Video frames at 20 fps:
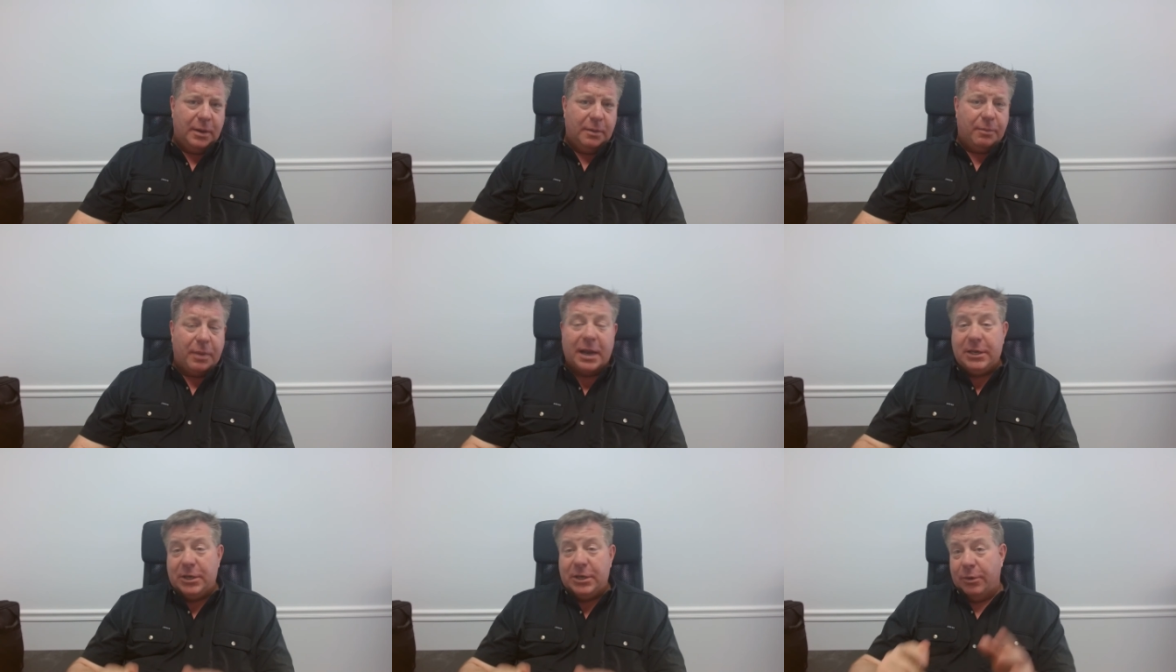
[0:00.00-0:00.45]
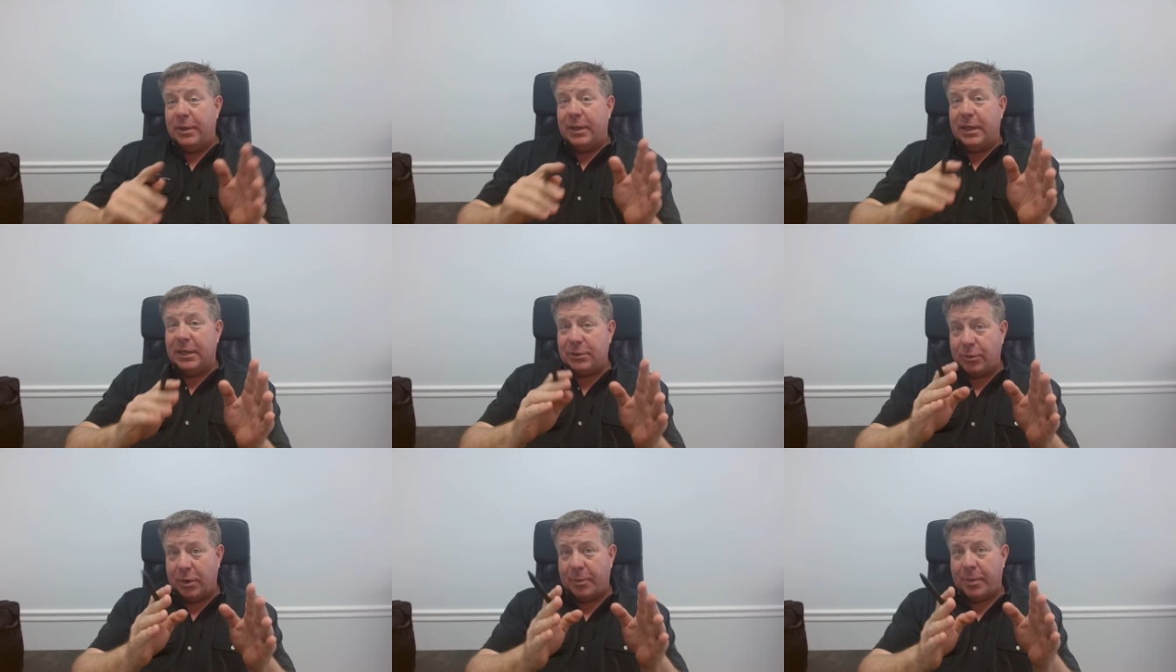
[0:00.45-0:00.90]
By doing
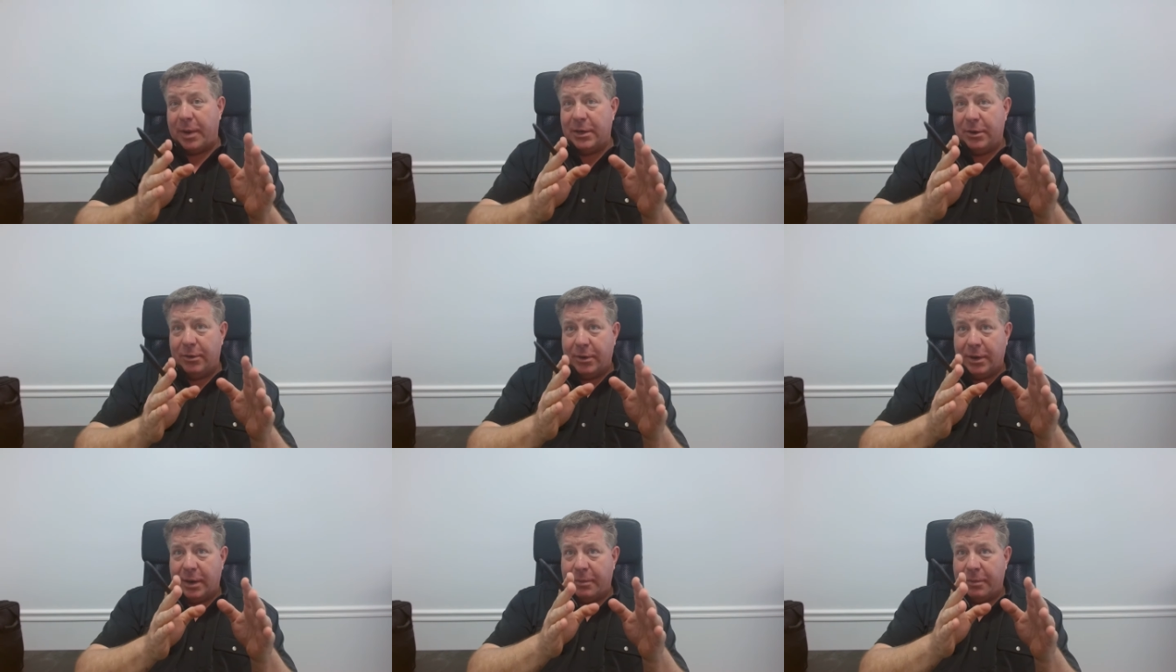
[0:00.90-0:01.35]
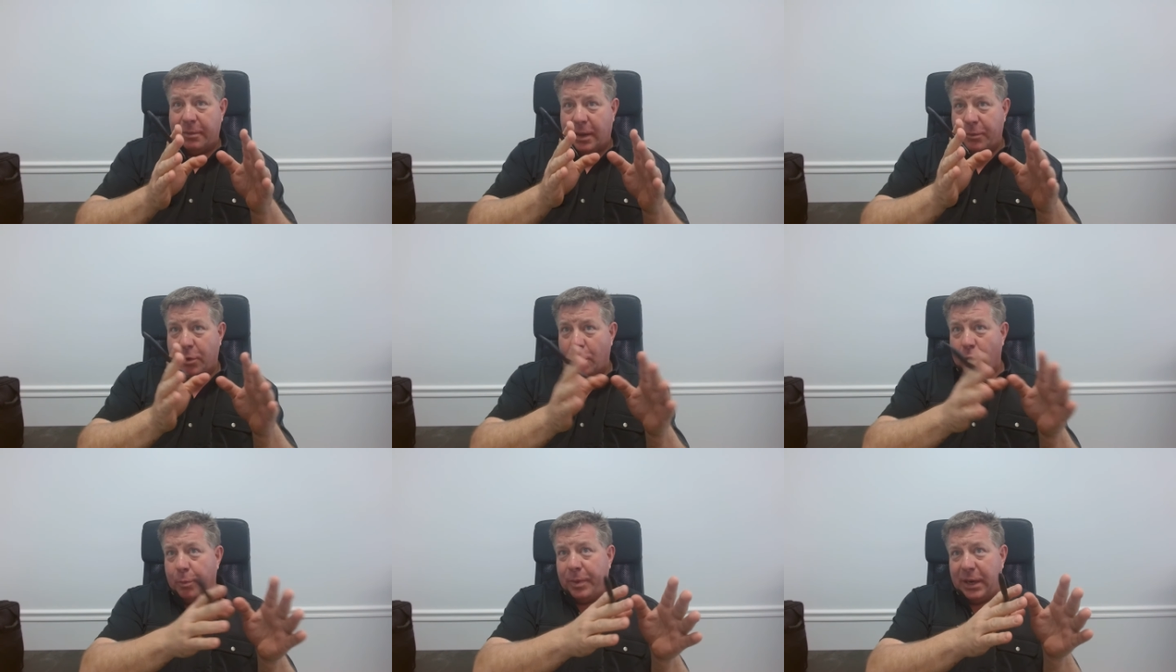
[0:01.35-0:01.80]
this, what am I doing? I'm,
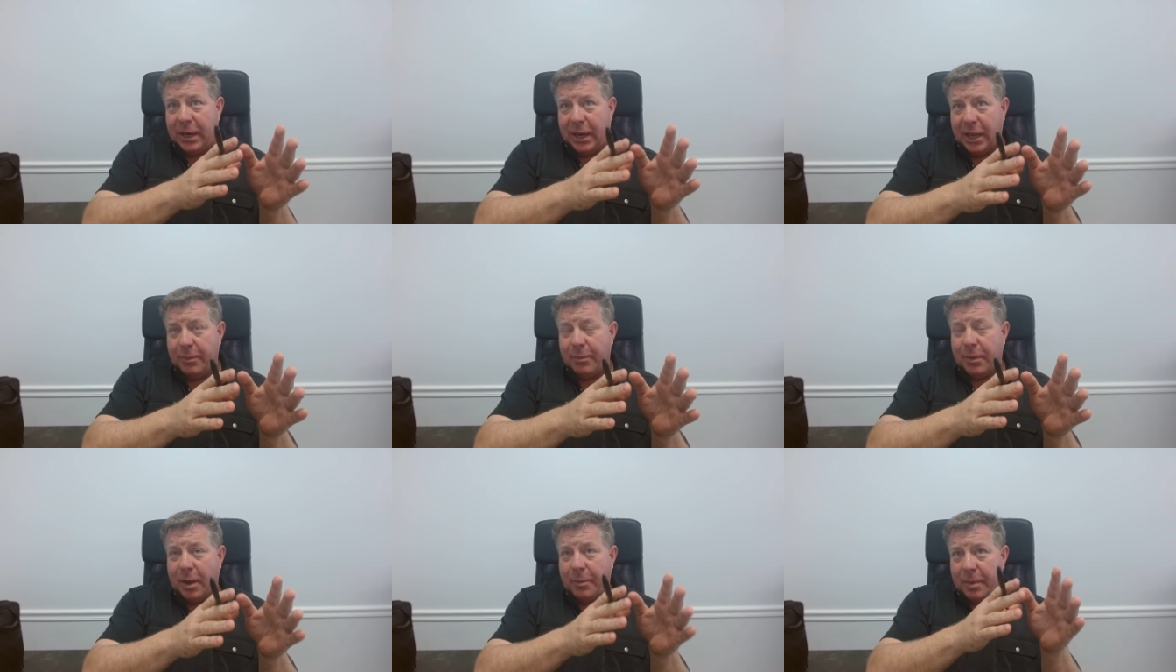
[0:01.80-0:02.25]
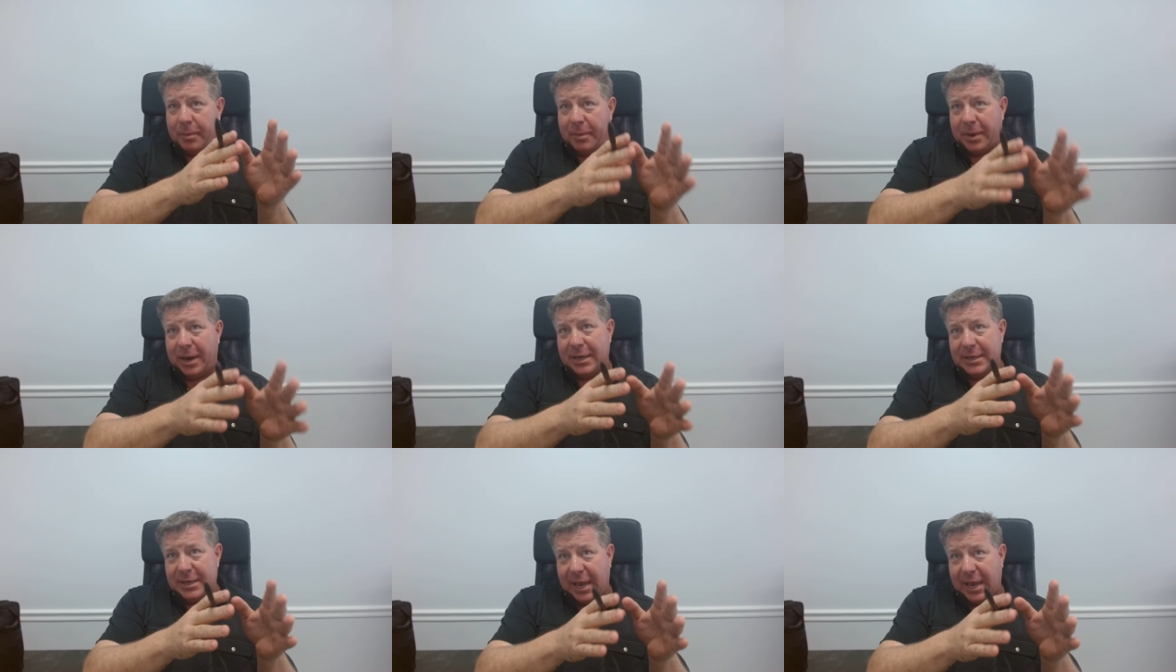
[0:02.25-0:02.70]
I'm opening him up. I'm
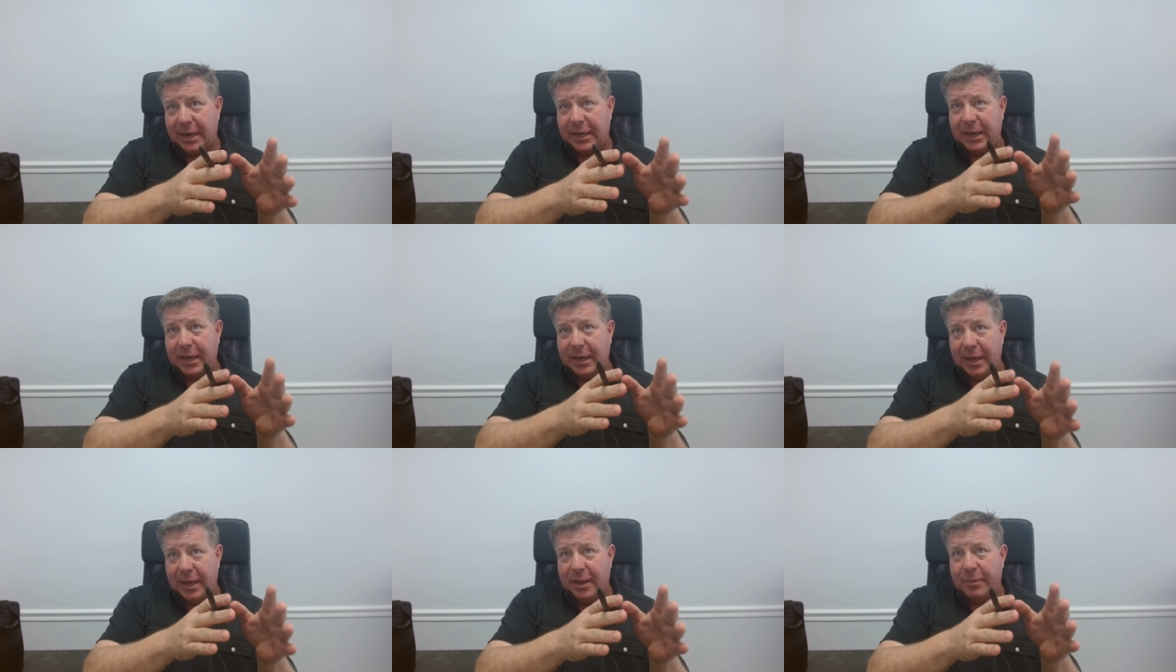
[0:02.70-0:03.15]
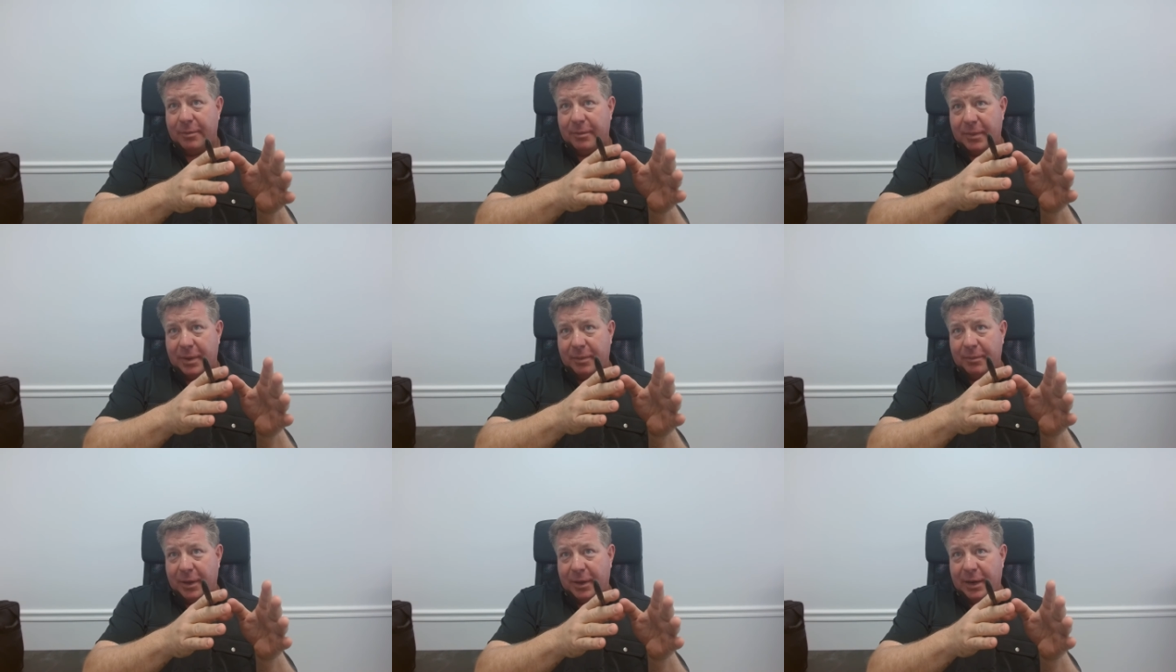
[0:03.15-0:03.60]
not attacking him.
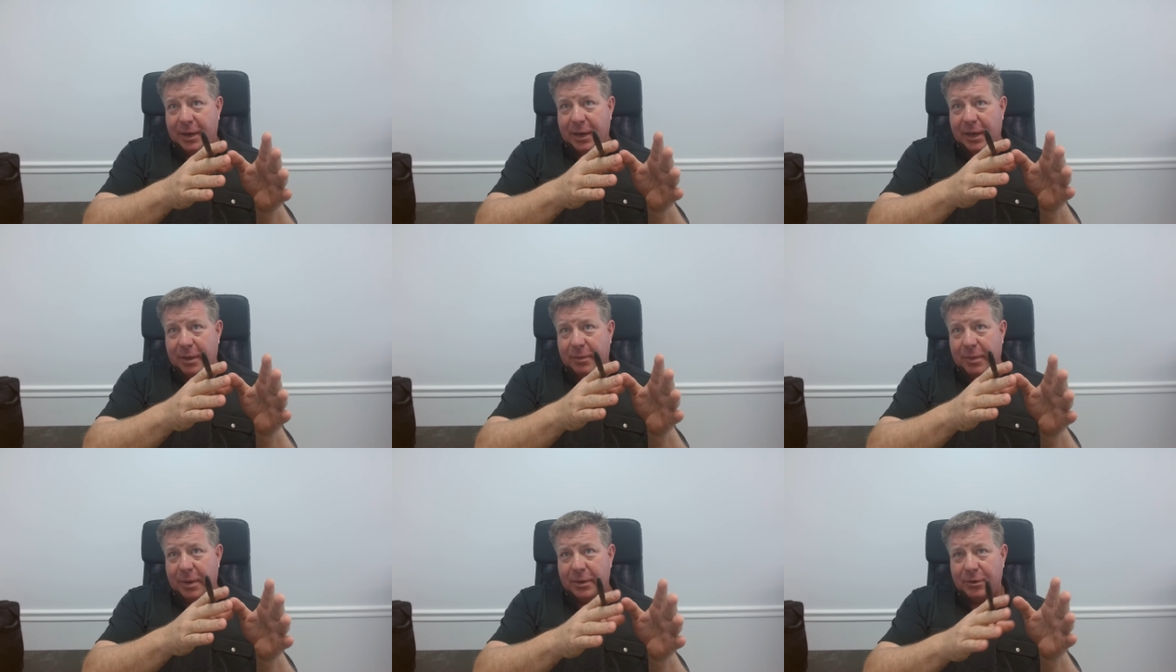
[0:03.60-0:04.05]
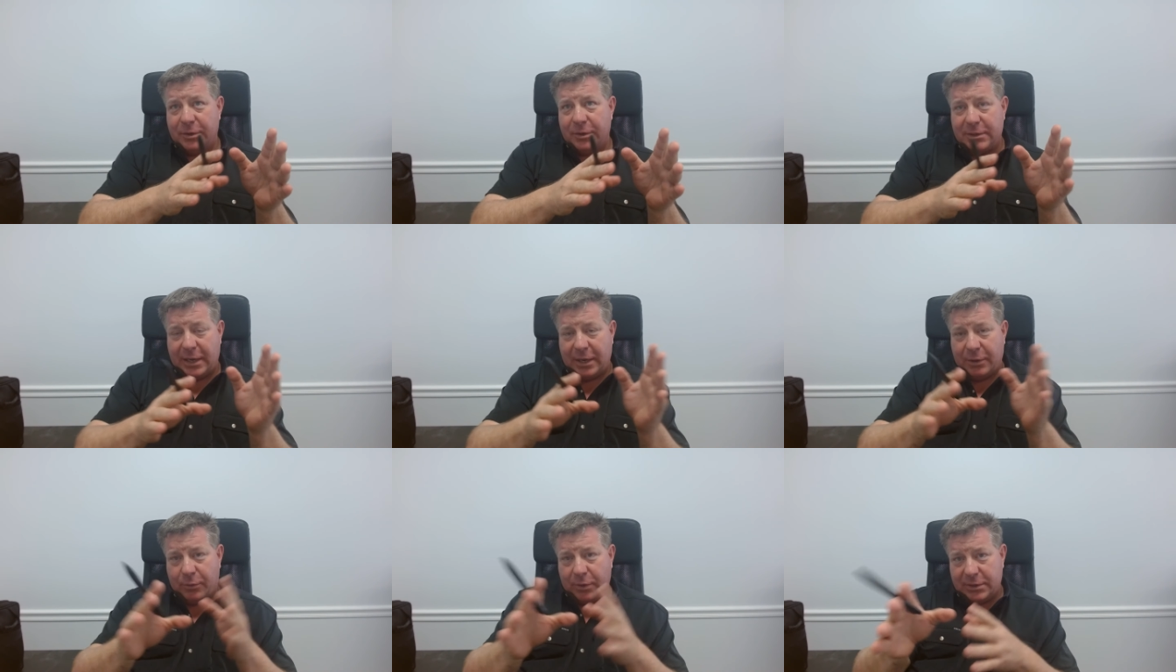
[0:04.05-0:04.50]
I'm letting him
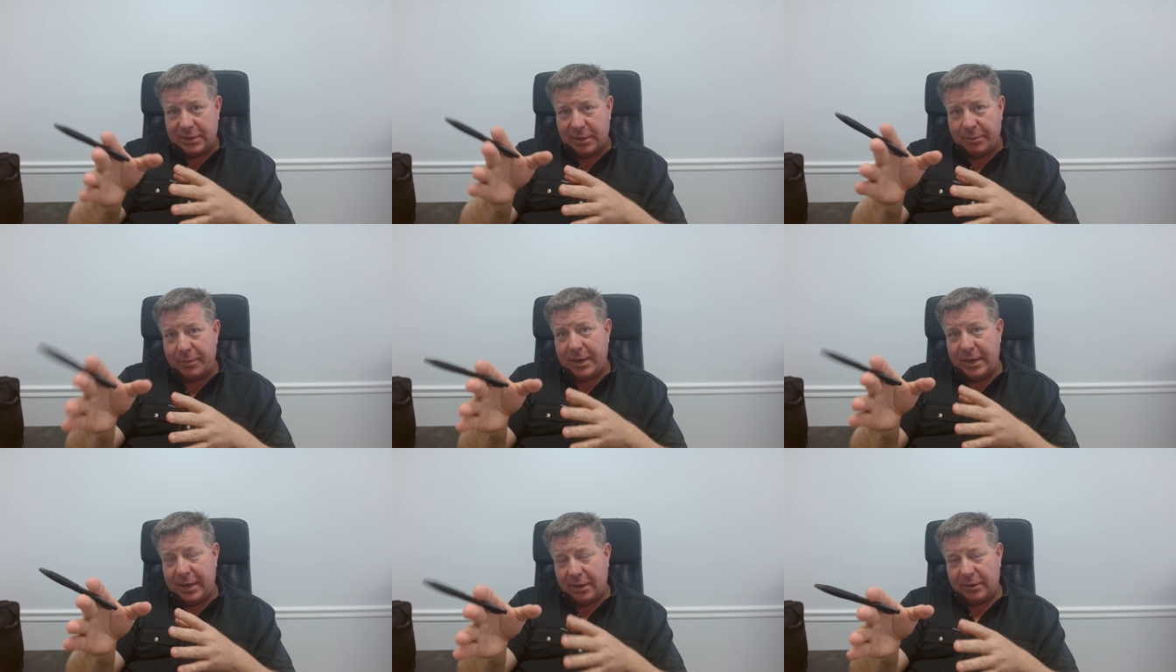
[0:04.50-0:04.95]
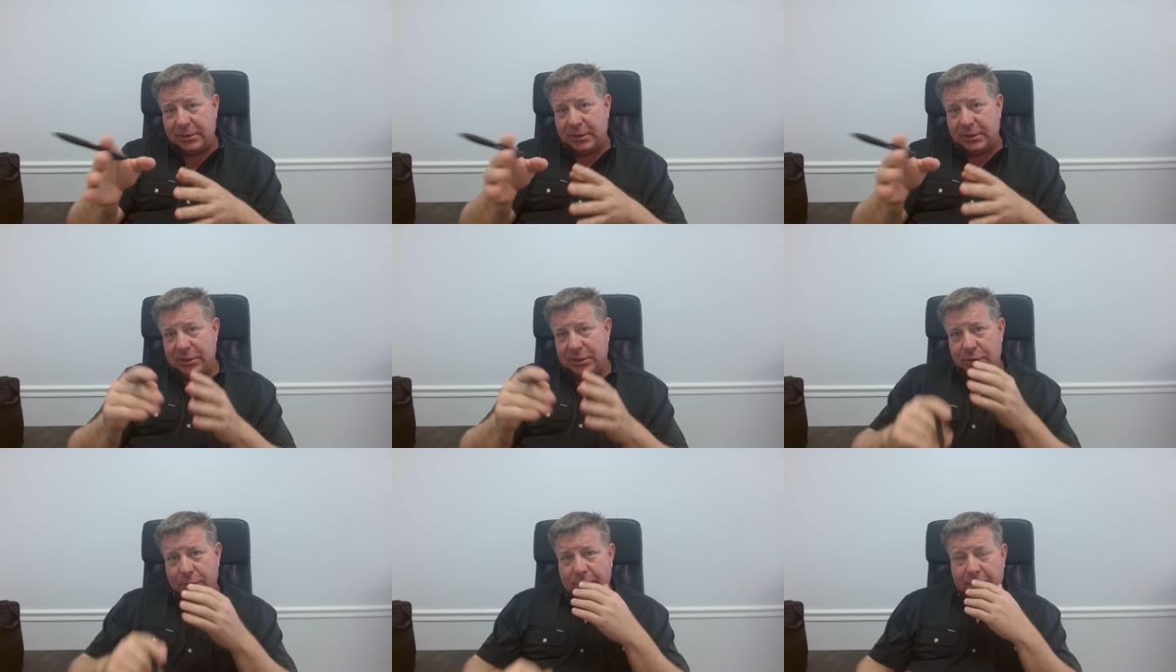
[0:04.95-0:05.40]
understand what somebody else
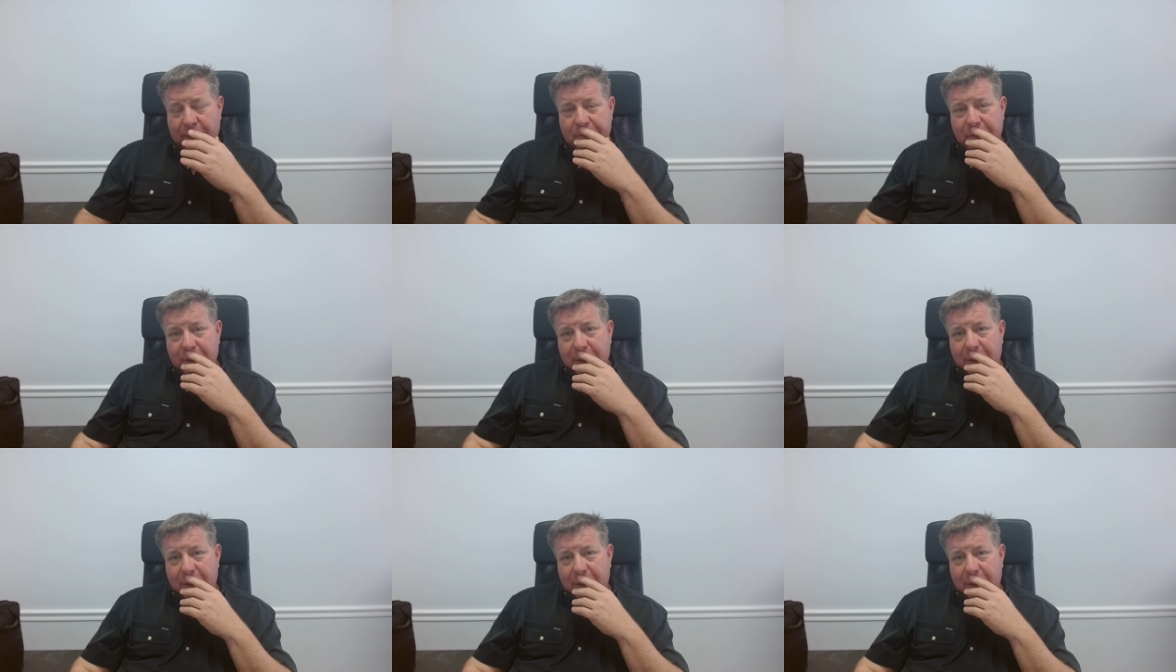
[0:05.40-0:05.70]
is doing.